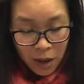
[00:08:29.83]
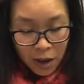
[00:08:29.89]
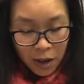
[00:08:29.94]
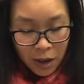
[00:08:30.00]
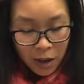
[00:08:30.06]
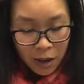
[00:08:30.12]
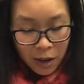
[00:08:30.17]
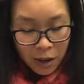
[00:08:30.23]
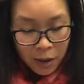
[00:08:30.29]

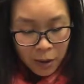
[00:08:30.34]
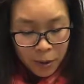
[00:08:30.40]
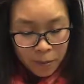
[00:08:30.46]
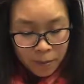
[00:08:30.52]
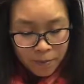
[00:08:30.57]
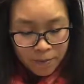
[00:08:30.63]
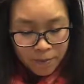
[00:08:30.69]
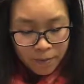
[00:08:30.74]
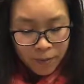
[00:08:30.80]

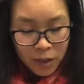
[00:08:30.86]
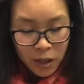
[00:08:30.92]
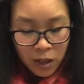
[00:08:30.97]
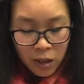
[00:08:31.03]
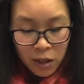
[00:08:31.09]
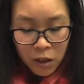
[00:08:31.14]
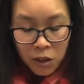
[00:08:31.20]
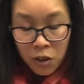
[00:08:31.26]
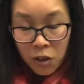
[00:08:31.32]

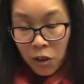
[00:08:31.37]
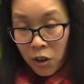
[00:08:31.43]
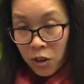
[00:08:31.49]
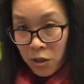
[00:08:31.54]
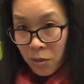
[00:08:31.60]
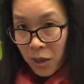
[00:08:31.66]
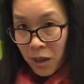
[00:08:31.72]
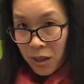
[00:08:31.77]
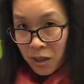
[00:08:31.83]

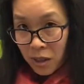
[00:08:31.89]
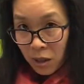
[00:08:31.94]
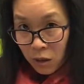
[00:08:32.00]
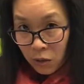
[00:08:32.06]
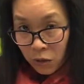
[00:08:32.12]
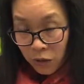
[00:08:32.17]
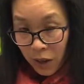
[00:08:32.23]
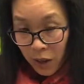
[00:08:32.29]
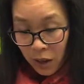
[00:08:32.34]
Glucosamine
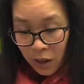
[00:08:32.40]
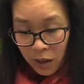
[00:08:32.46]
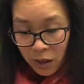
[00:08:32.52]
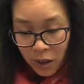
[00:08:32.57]
sulfate